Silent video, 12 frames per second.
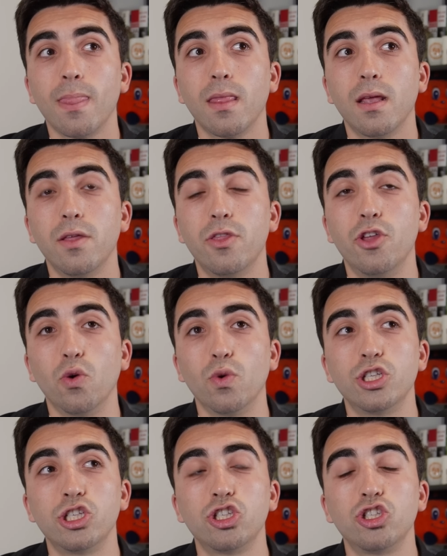there was
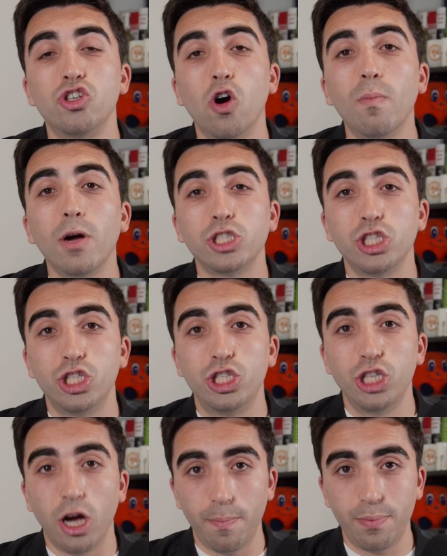so much
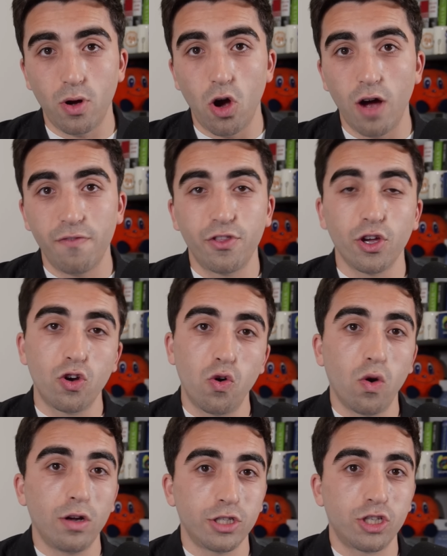jump off the
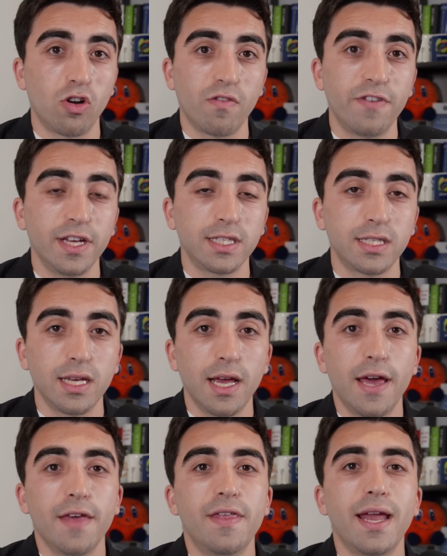court surface
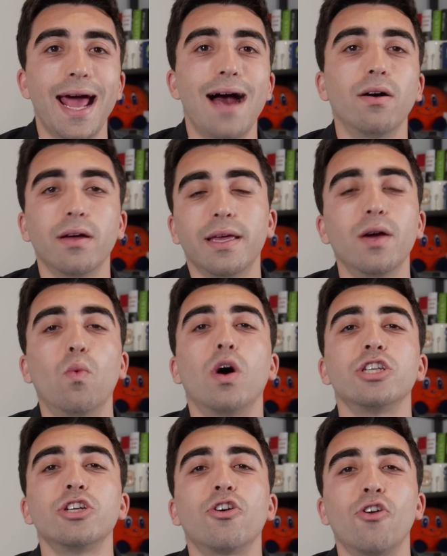that out, it
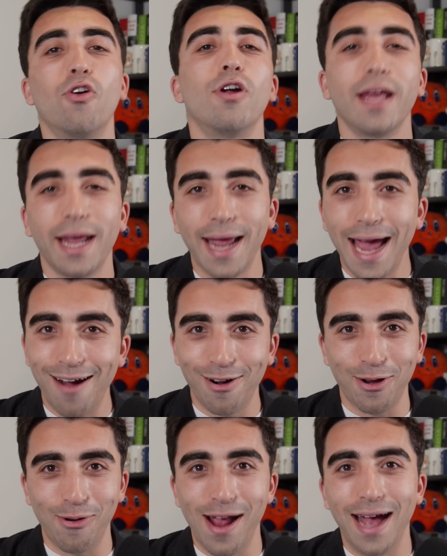wasn't hurting
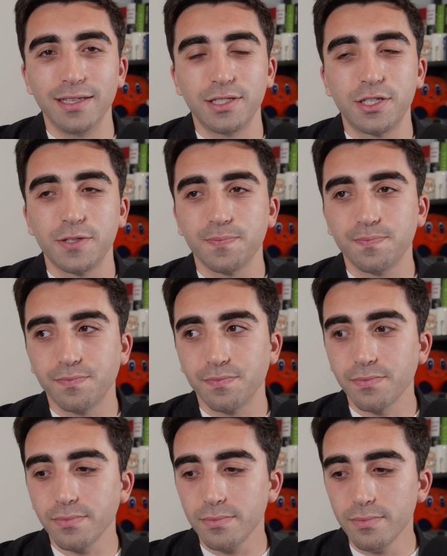Alcaraz.
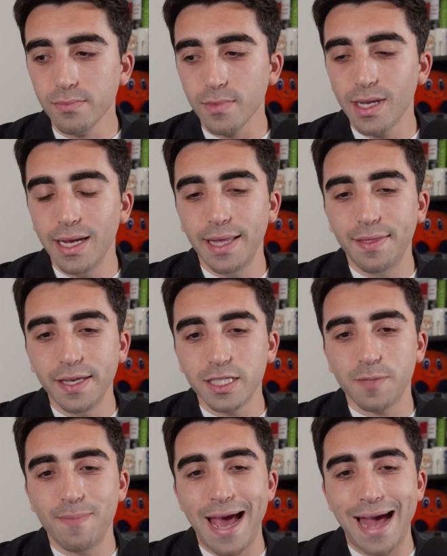In this
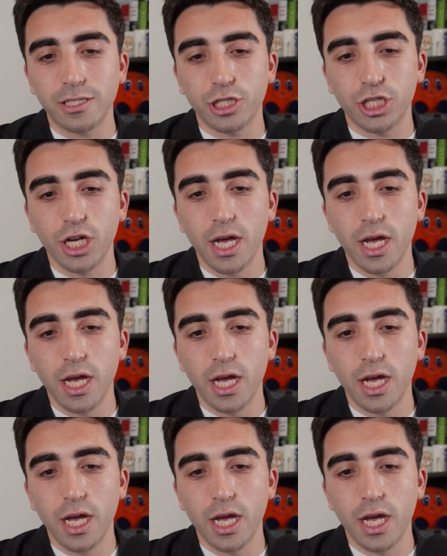match,